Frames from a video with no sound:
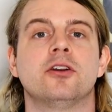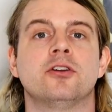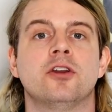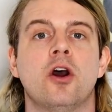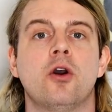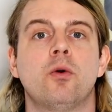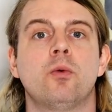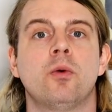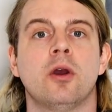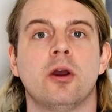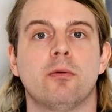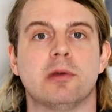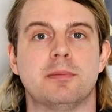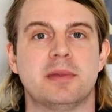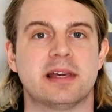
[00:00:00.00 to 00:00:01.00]
No,
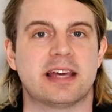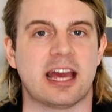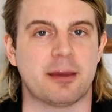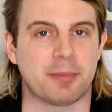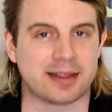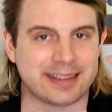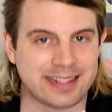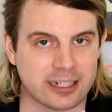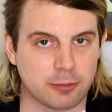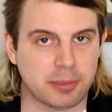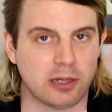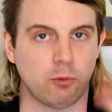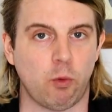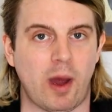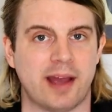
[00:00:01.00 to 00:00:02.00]
we became a little
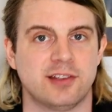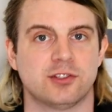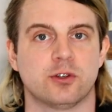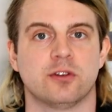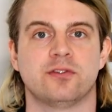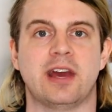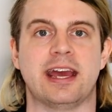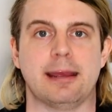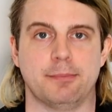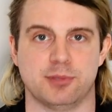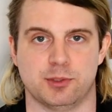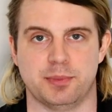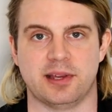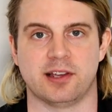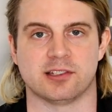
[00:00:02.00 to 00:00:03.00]
bit wiser of
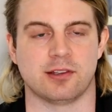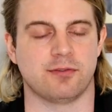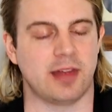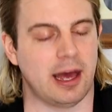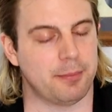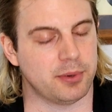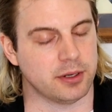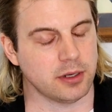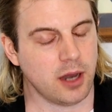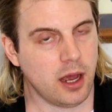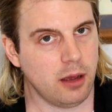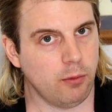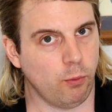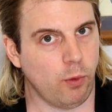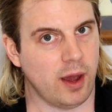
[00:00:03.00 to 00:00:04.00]
apes because of that, but
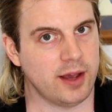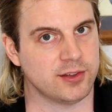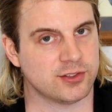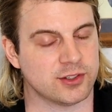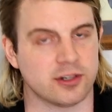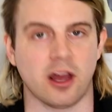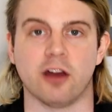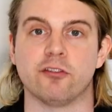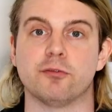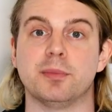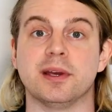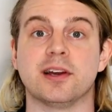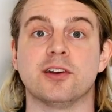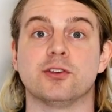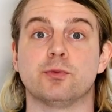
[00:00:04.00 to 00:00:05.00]
not wise enough,
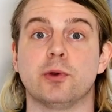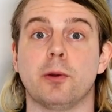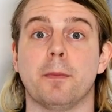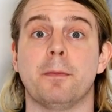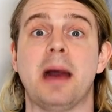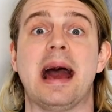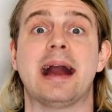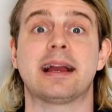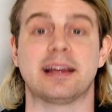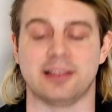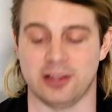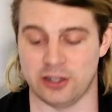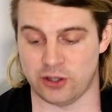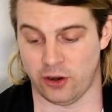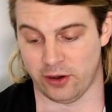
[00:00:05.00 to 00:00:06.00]
because we're back
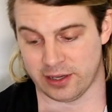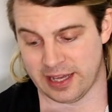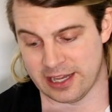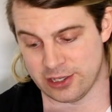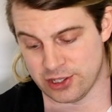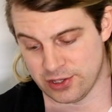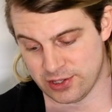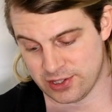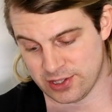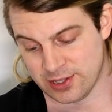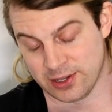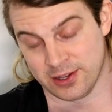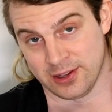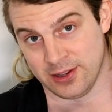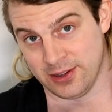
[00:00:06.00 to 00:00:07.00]
in the Dark Ages.